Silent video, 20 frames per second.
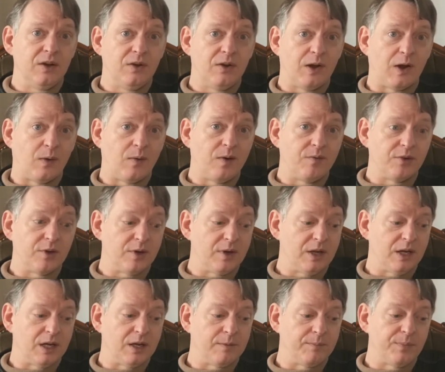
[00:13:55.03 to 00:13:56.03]
However,
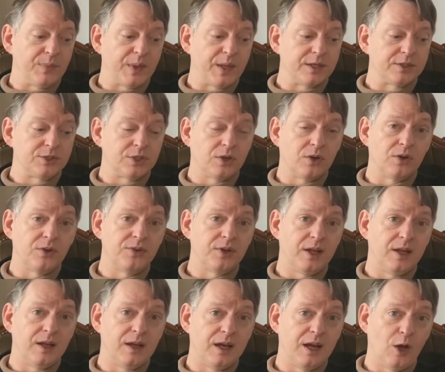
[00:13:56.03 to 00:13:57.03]
um, Charles
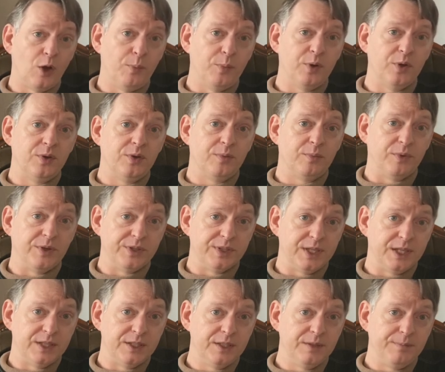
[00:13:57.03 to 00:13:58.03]
Albert
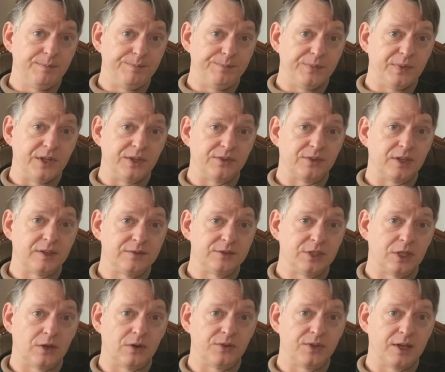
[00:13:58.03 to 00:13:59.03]
Montandon, the son of
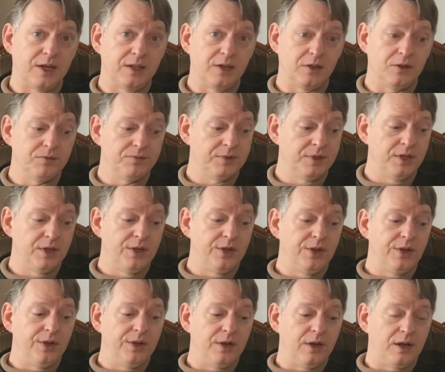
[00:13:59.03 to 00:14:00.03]
Charles Adolf,
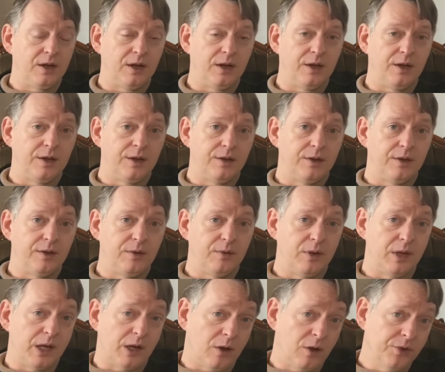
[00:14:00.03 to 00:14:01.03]
uh,
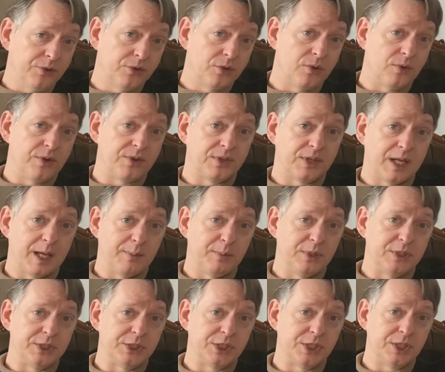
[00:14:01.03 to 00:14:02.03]
also
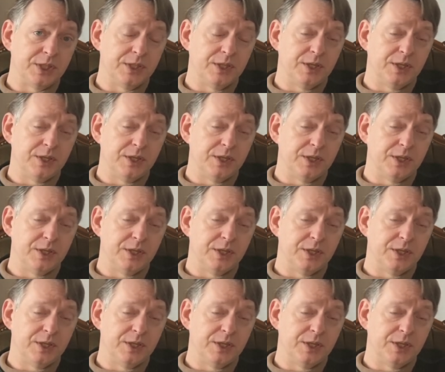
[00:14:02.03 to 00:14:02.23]
established